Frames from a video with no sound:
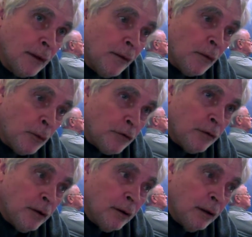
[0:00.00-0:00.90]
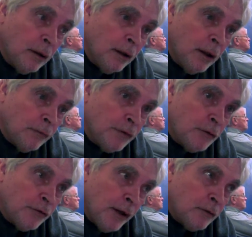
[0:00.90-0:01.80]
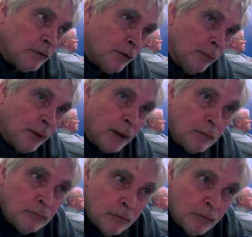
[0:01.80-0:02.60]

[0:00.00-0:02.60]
In other words, if you said to somebody